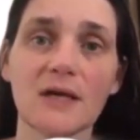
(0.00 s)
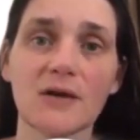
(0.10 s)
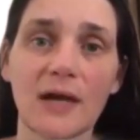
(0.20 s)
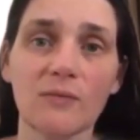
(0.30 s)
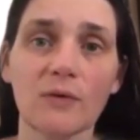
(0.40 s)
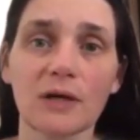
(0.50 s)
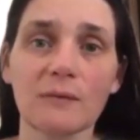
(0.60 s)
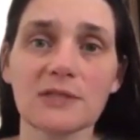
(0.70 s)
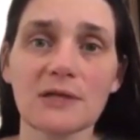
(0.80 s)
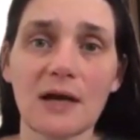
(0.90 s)
Okay, we're going to
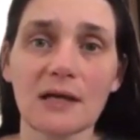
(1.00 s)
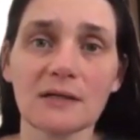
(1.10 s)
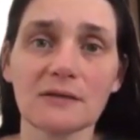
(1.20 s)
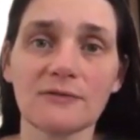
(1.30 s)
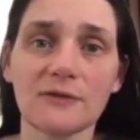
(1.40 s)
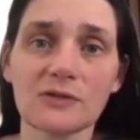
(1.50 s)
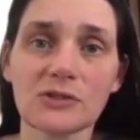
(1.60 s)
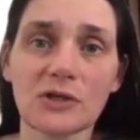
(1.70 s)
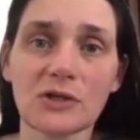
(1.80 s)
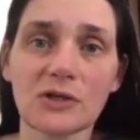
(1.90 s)
be talking in the
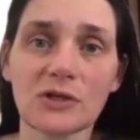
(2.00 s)
future.